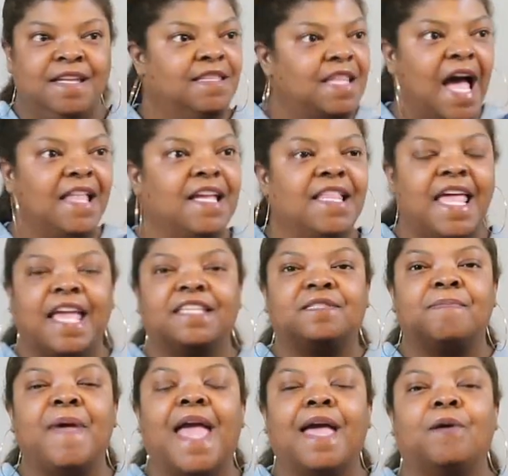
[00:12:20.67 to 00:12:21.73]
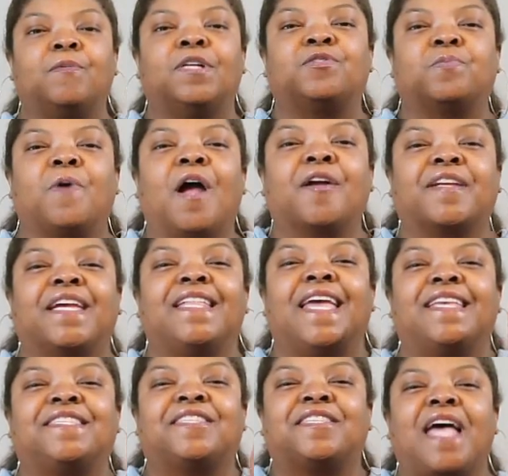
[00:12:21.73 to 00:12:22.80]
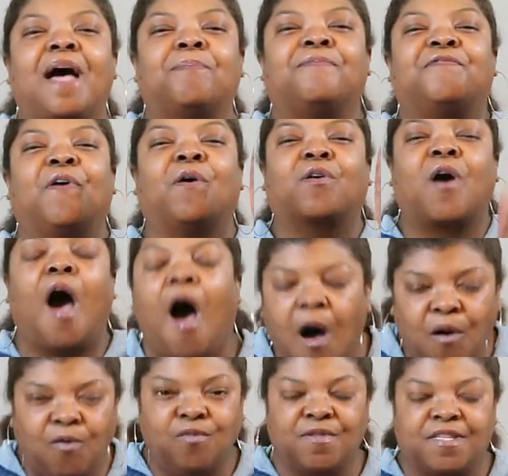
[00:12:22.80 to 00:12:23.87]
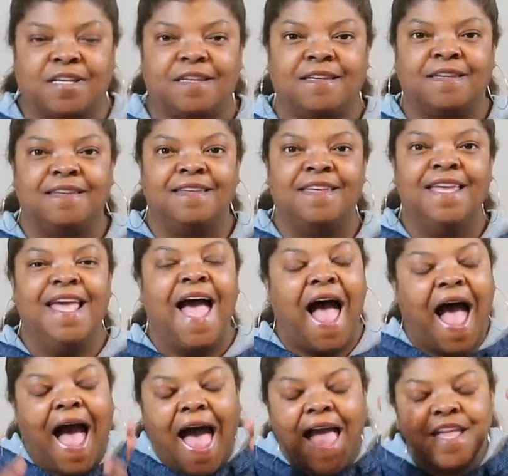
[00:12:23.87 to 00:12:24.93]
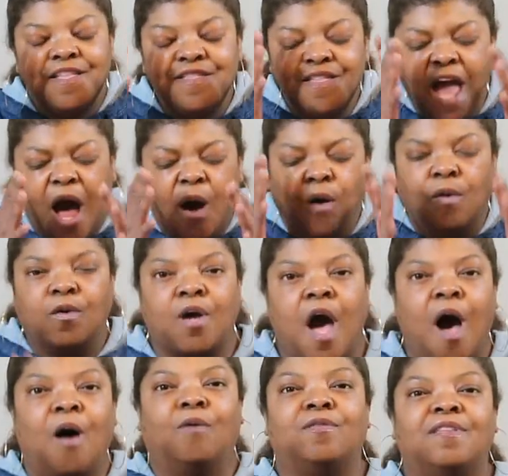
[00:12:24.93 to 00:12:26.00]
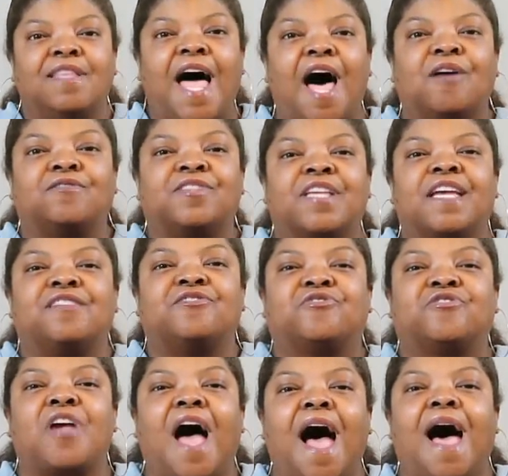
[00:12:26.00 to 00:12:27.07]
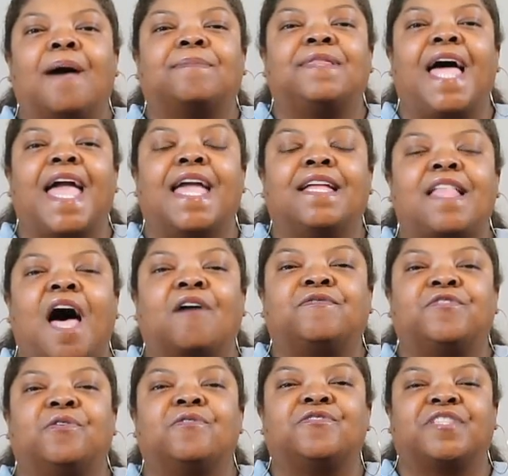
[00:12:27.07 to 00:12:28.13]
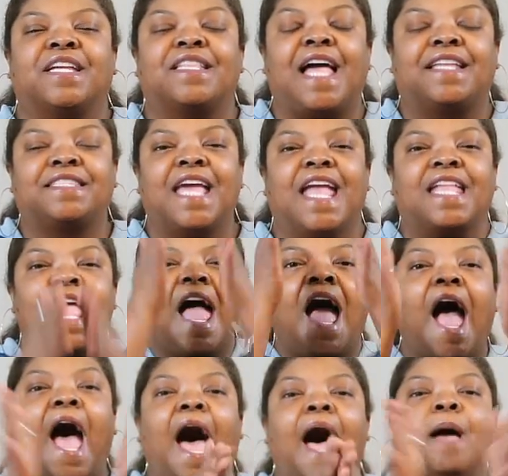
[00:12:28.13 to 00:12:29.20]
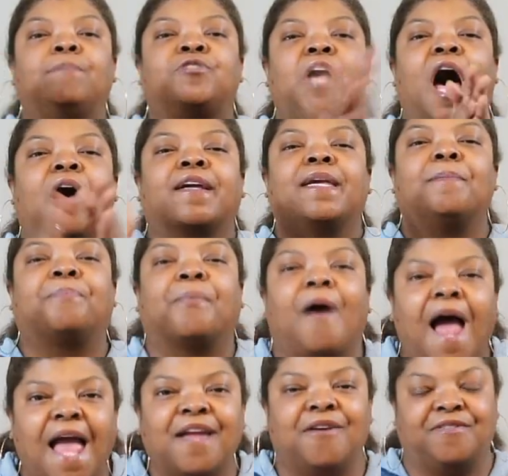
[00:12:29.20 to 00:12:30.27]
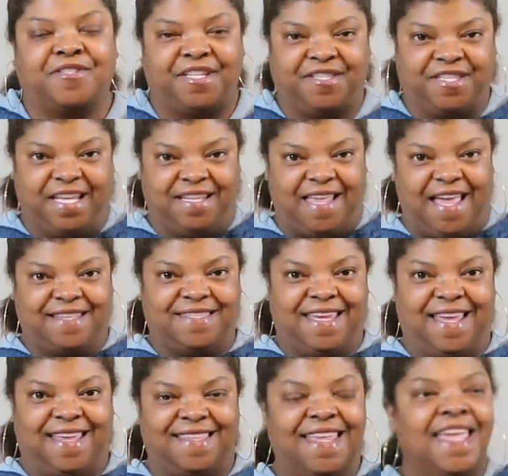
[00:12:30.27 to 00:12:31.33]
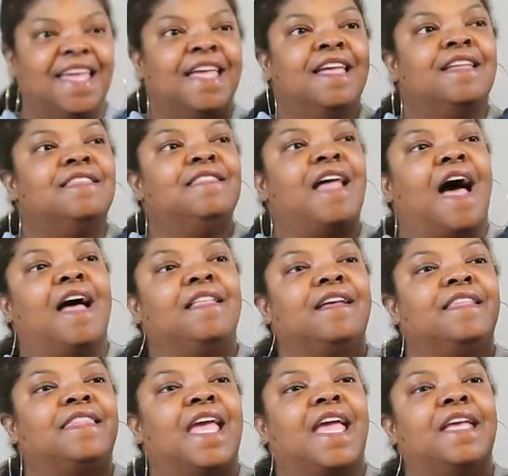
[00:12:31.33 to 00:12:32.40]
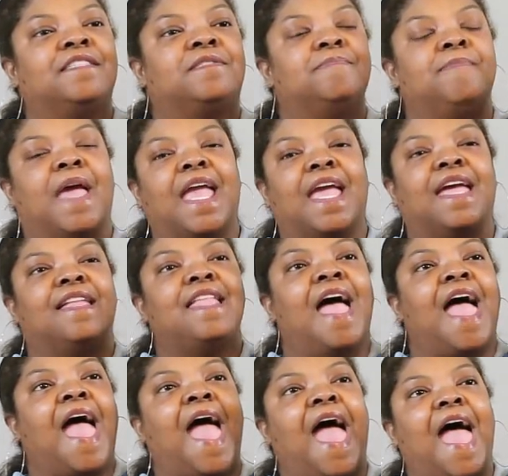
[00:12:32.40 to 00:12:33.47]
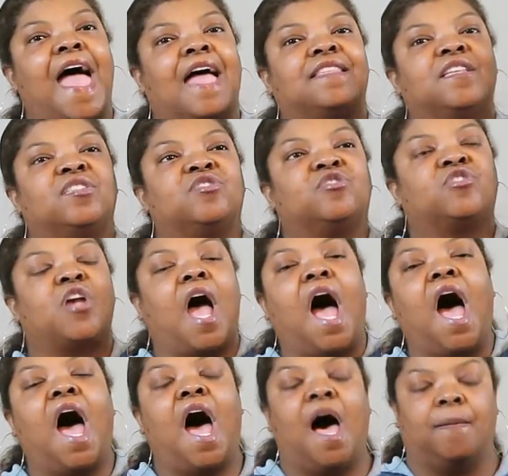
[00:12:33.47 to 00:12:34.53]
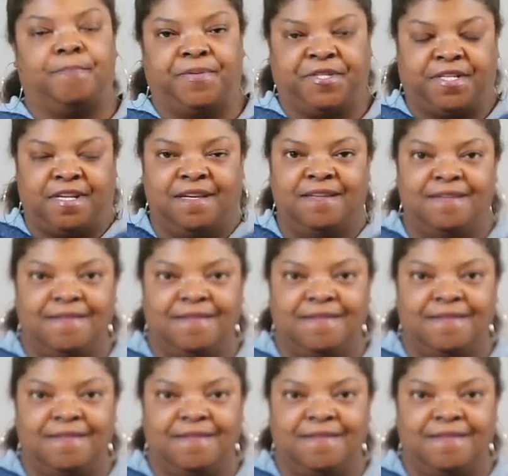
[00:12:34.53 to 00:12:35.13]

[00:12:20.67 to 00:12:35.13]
None of these men was working except for Colt. I know Colt lost his job, laid off during C-19. I'm talking prior to C-19. None of these men had jobs.